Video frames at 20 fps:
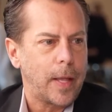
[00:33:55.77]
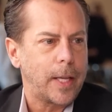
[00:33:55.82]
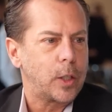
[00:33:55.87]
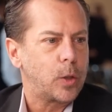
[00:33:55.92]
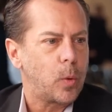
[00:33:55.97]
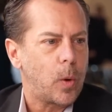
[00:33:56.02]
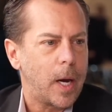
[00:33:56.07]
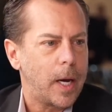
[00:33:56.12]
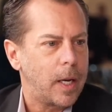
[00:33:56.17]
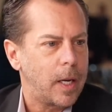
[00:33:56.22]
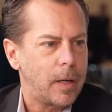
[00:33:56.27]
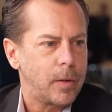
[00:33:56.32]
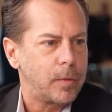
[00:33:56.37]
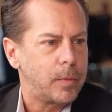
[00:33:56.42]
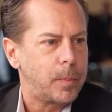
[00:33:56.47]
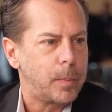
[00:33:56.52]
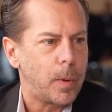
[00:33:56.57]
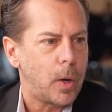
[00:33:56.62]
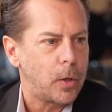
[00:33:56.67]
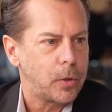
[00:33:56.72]
That's why I love
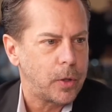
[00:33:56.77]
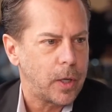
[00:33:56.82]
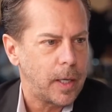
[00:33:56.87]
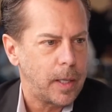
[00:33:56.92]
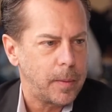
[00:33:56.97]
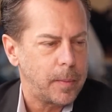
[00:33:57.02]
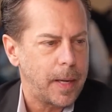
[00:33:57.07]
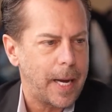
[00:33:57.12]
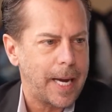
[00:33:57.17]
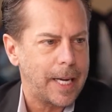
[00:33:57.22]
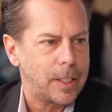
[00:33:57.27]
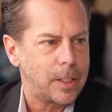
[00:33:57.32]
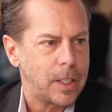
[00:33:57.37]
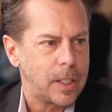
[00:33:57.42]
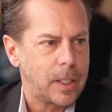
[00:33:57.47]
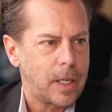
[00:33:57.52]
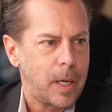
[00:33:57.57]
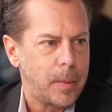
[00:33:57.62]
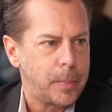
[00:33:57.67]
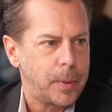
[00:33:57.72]

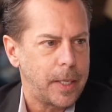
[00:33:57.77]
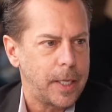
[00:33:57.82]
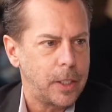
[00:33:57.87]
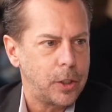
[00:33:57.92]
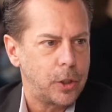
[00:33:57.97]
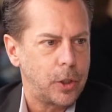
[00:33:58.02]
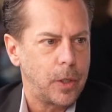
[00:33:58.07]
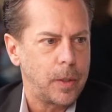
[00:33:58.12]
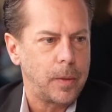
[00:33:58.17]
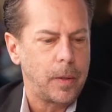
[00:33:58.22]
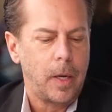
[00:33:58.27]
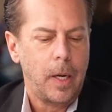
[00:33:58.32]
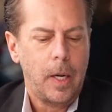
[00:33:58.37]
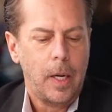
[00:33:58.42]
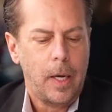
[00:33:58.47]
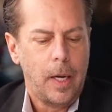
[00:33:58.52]
multi-asset companies, and